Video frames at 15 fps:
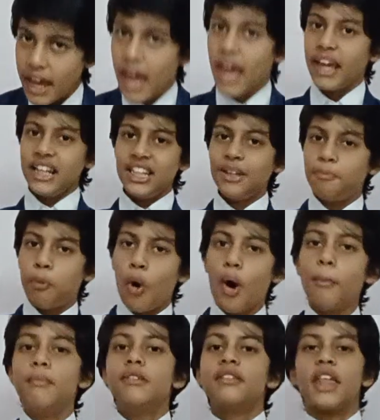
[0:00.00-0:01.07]
Any
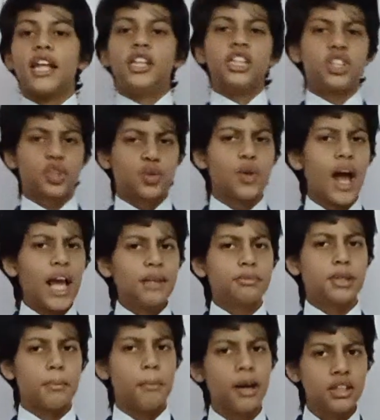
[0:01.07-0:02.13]
poem that describes
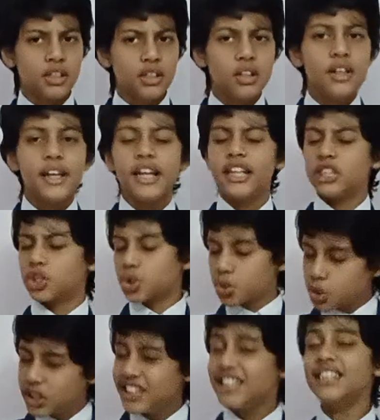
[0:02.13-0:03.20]
a mother is
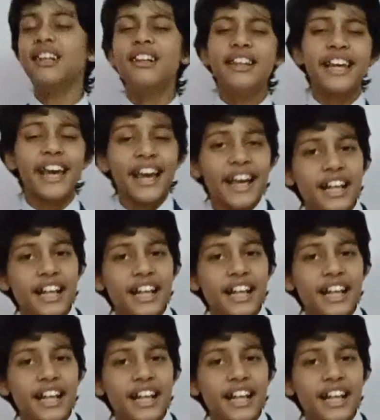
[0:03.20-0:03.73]
really